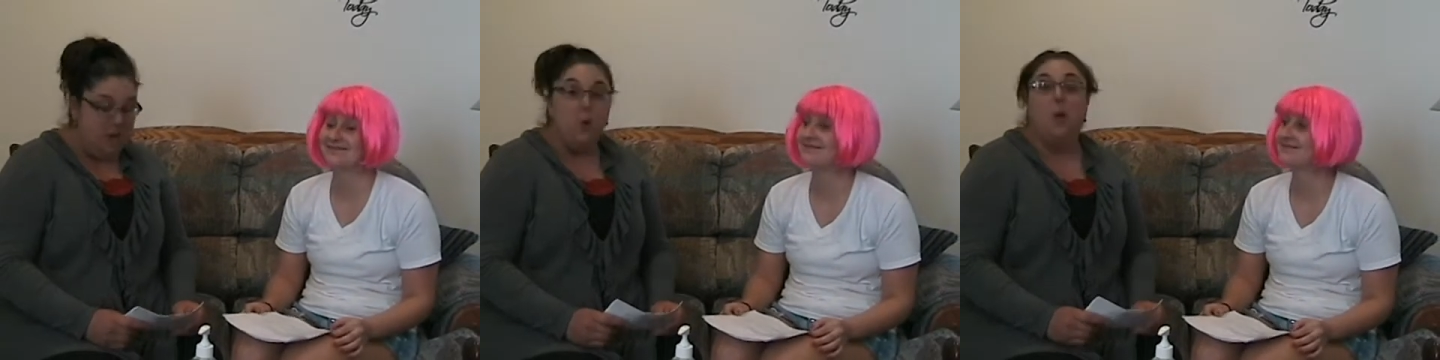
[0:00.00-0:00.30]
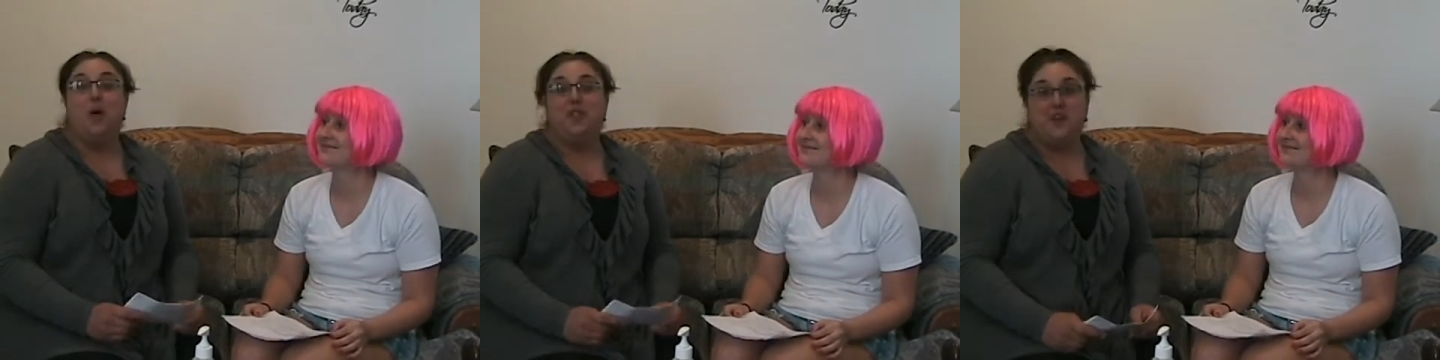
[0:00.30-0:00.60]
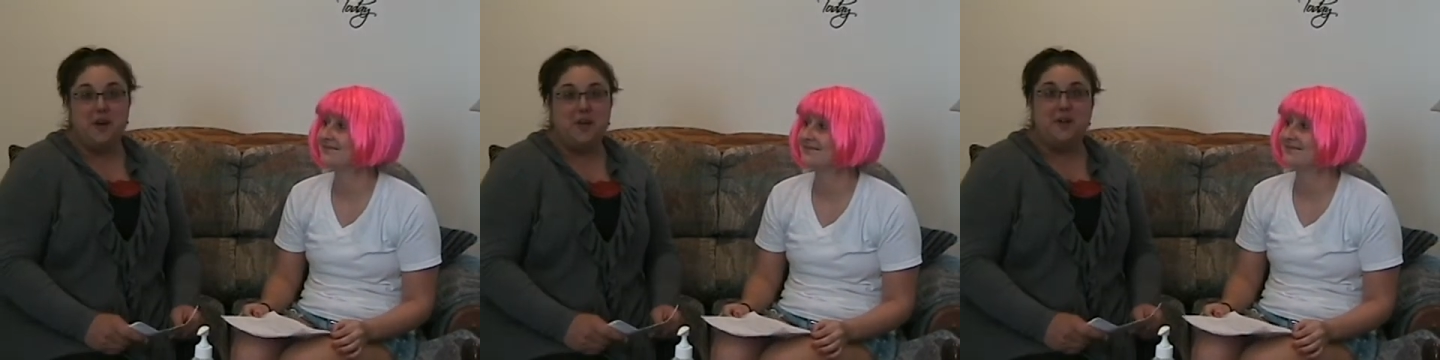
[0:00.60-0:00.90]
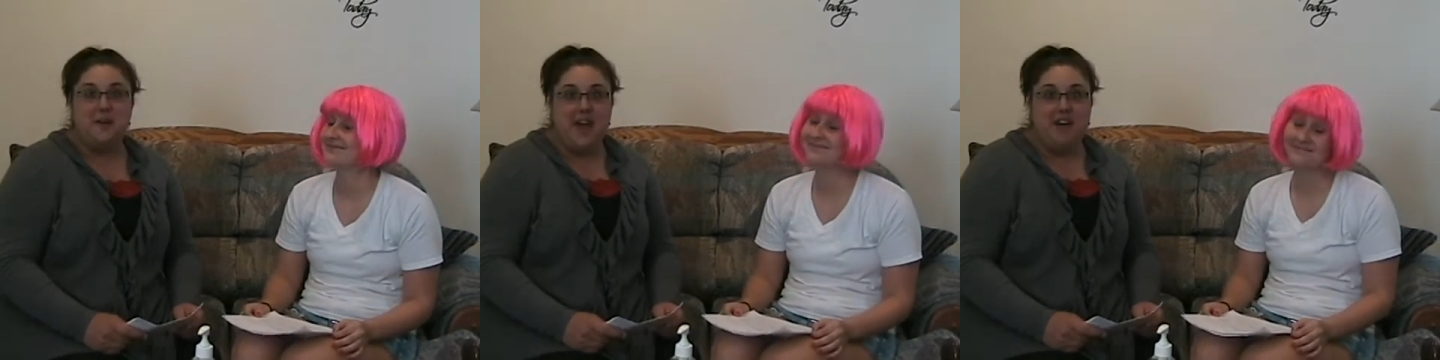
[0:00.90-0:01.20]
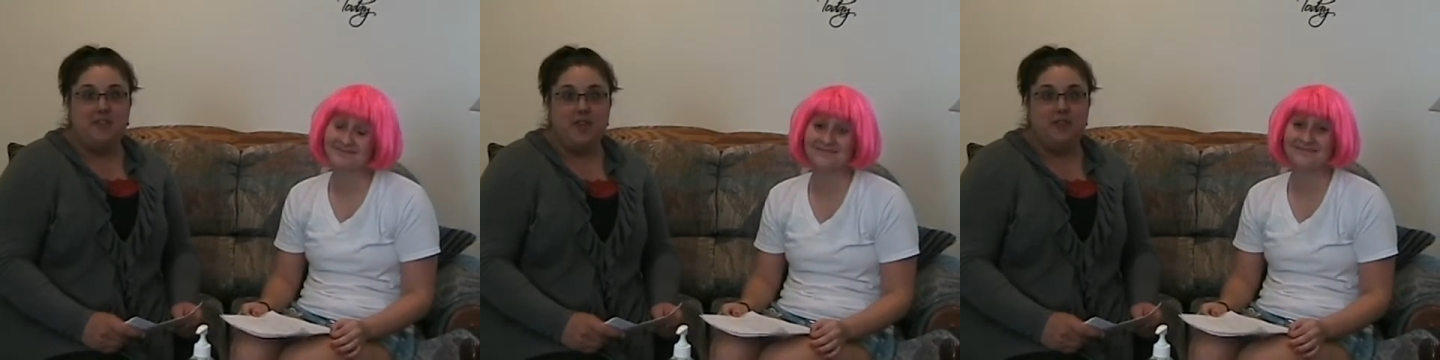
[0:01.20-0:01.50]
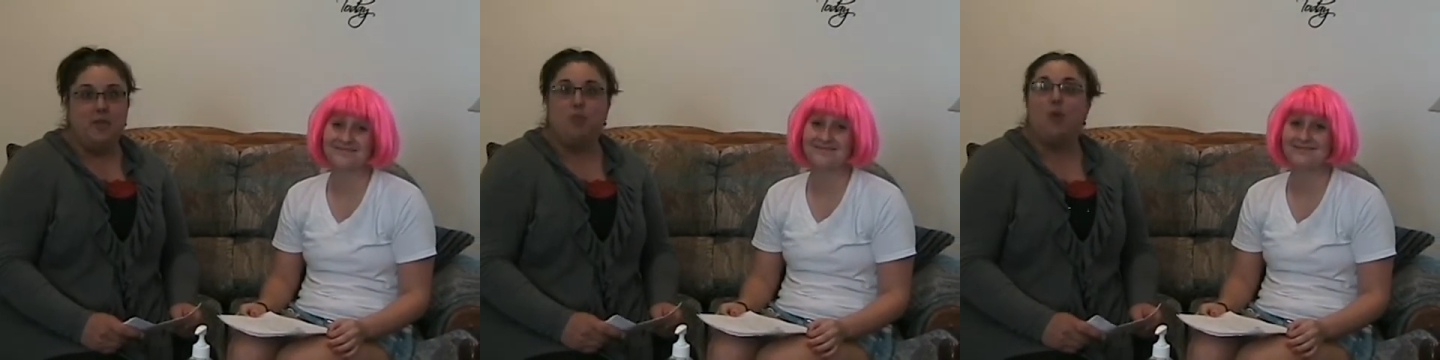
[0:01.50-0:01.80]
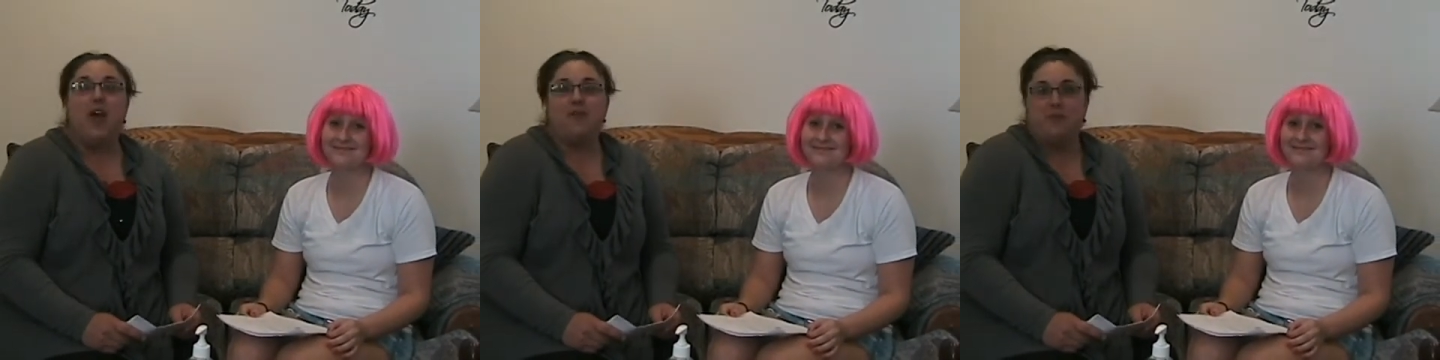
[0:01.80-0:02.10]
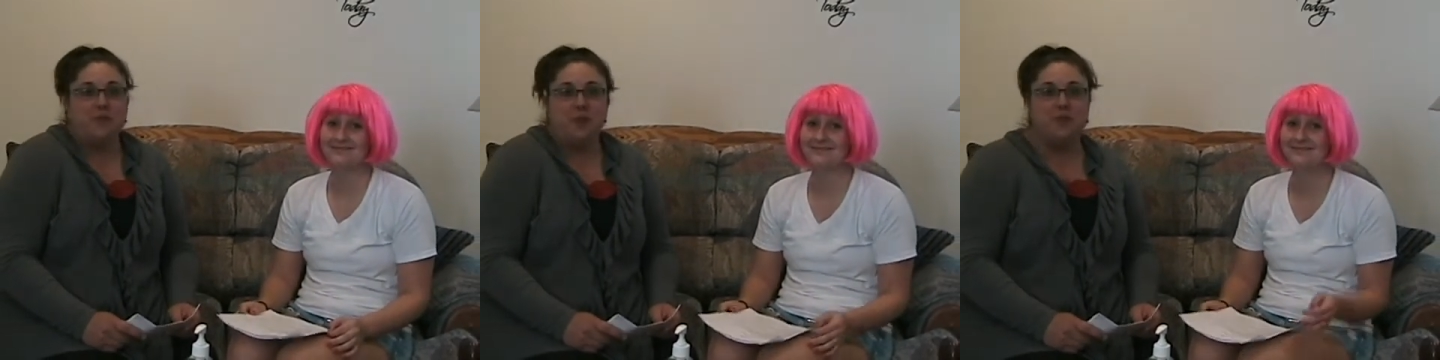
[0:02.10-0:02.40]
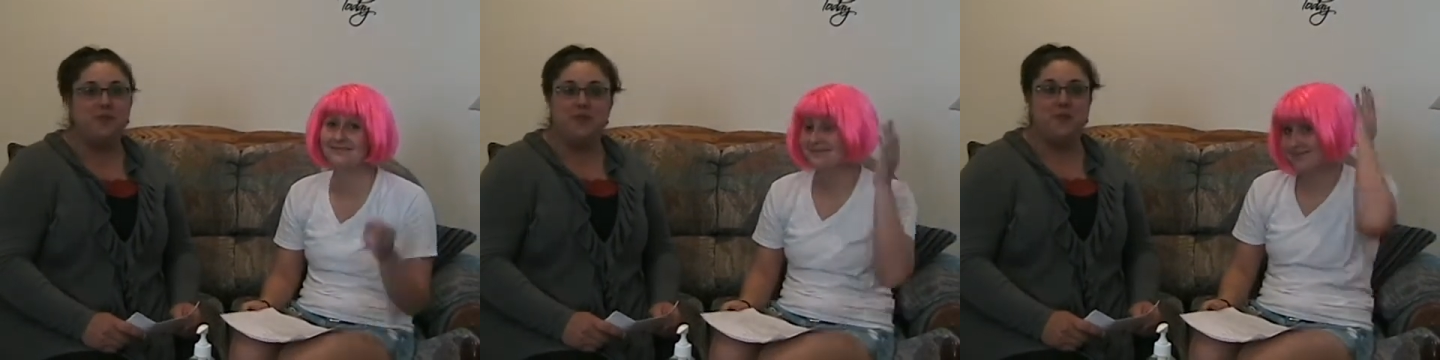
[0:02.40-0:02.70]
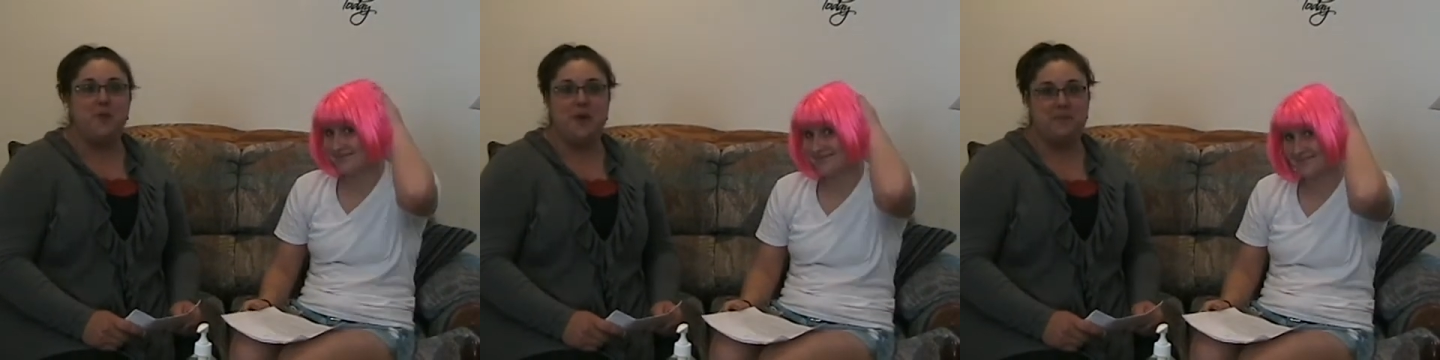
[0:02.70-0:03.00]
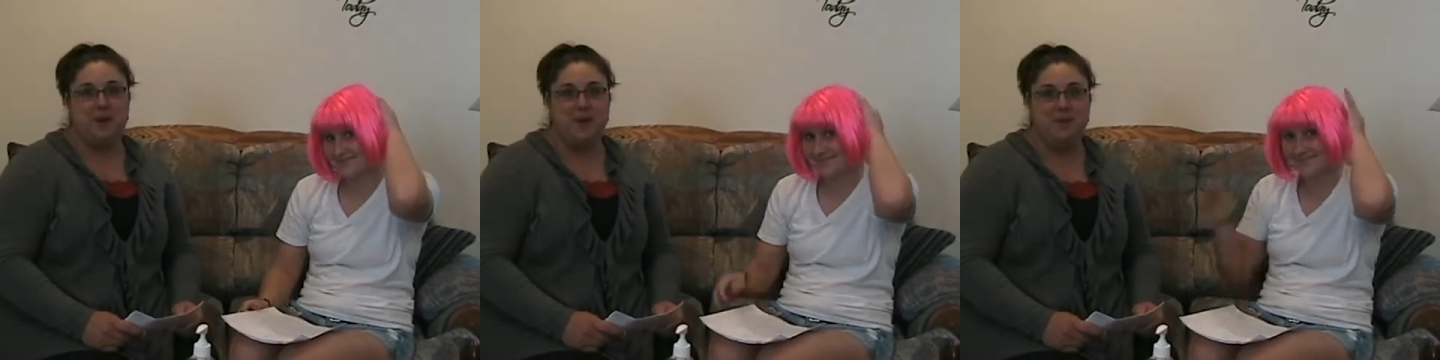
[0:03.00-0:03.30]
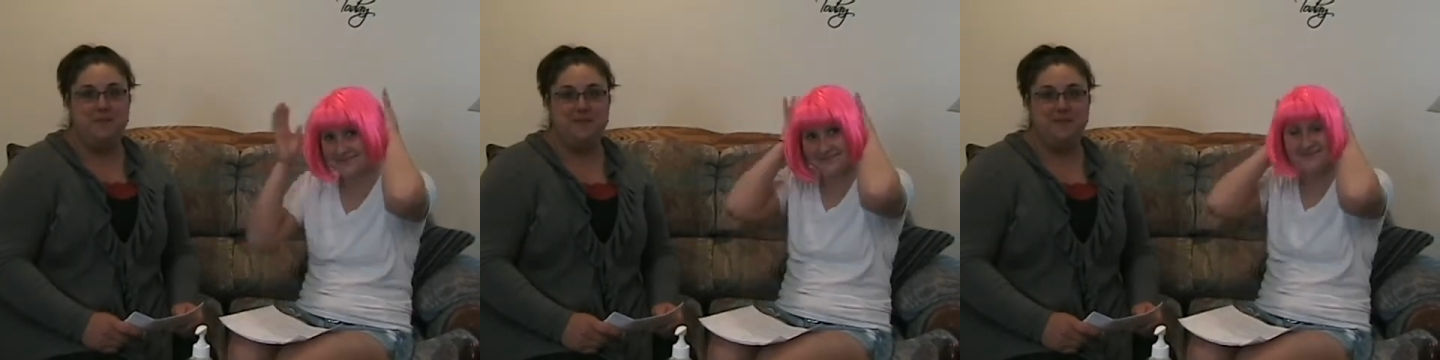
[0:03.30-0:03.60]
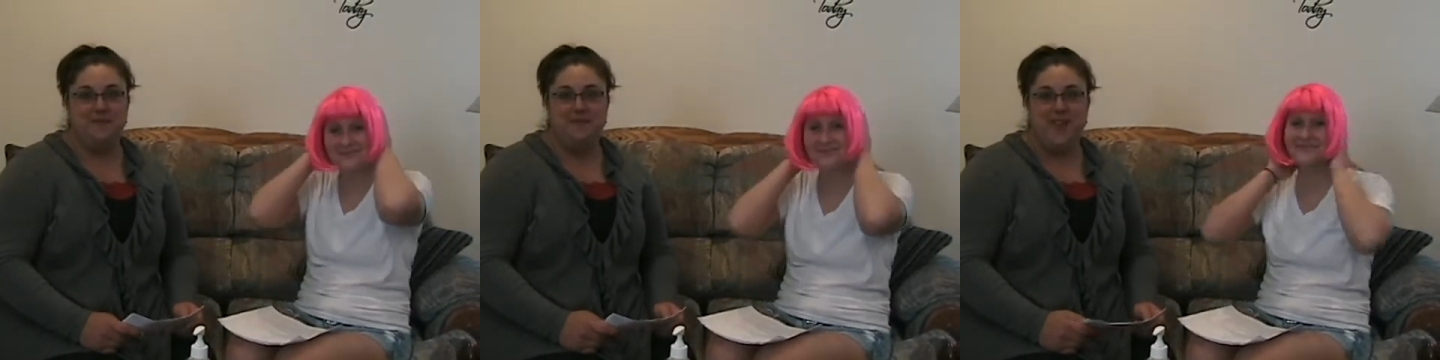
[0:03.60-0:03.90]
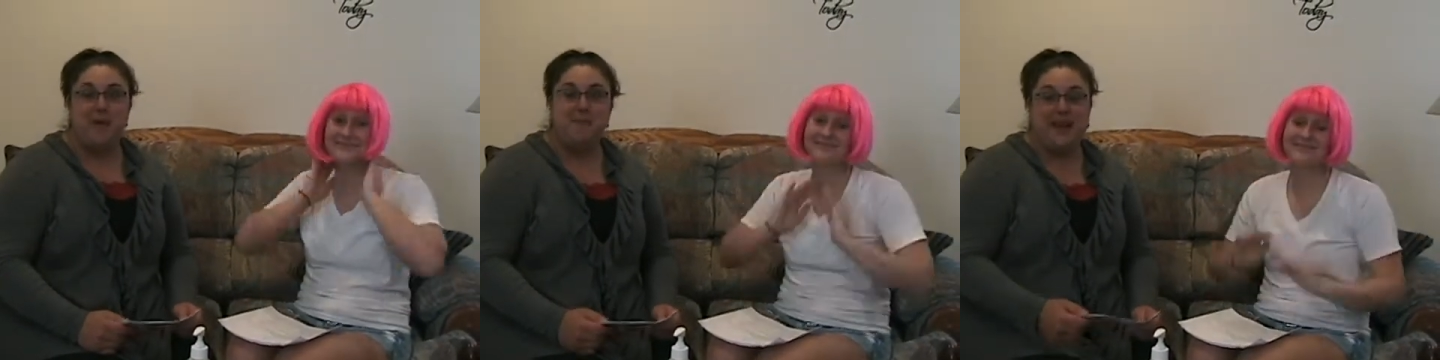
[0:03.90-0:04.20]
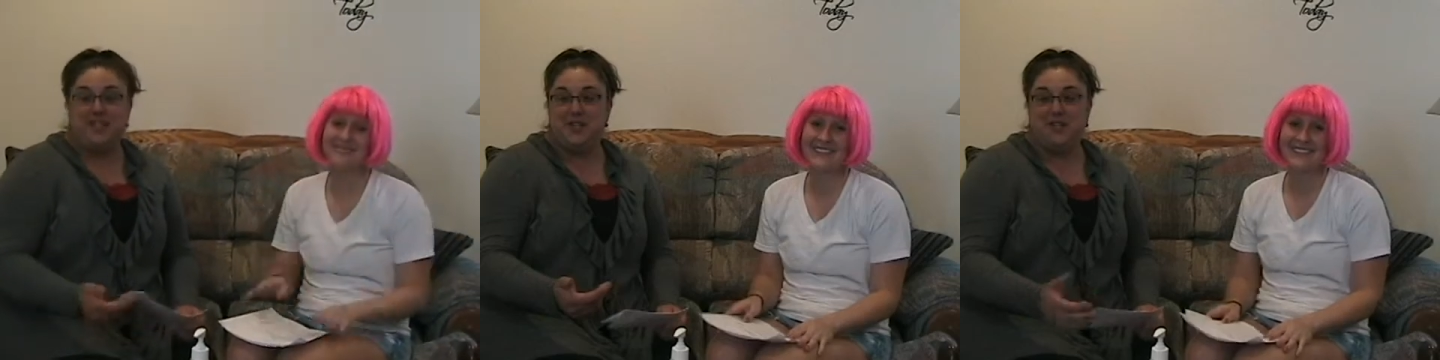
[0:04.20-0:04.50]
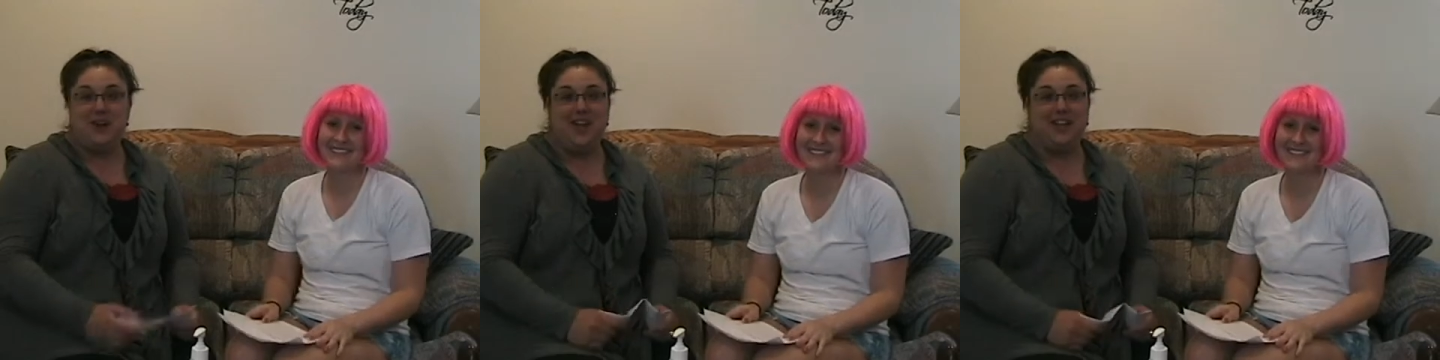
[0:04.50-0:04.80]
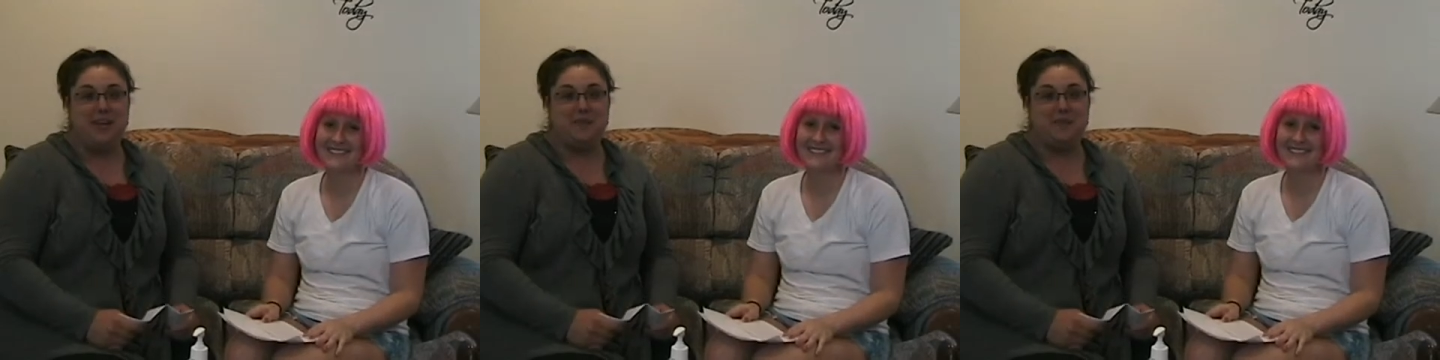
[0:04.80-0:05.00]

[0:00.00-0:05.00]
Speaker 1: Well, there you have it, right from the roots of the rainbow, Back to you, Colleen and